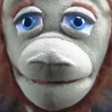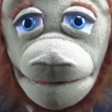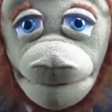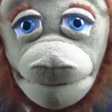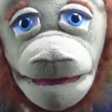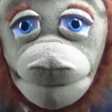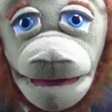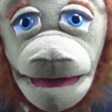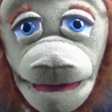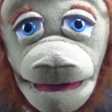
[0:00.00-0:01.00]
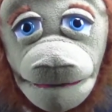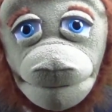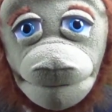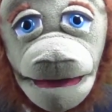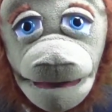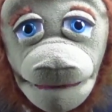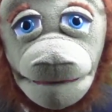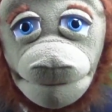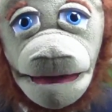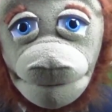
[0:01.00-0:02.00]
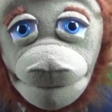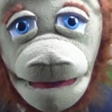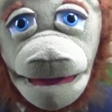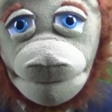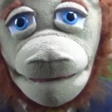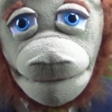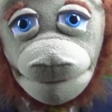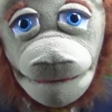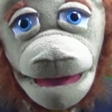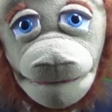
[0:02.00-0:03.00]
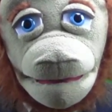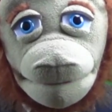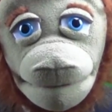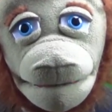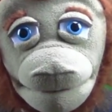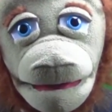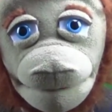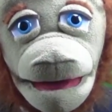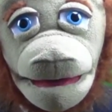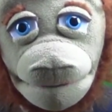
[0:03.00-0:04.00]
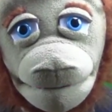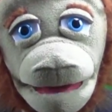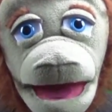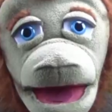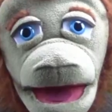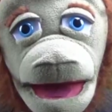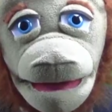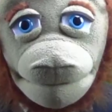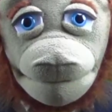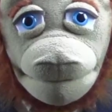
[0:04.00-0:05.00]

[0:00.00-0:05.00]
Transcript: 2013. And in today's afternoon coffee newser, we have